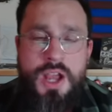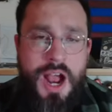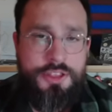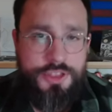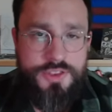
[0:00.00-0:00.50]
I
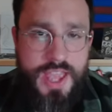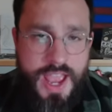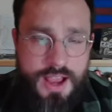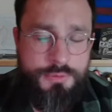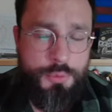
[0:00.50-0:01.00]
think they
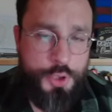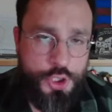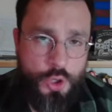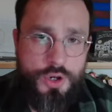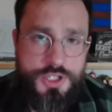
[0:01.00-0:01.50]
have
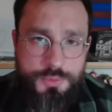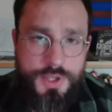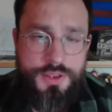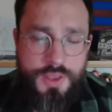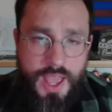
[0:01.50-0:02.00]
Brashard
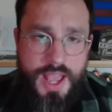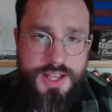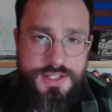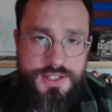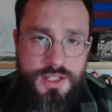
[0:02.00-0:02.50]
Smith
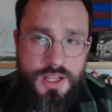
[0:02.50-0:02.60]
as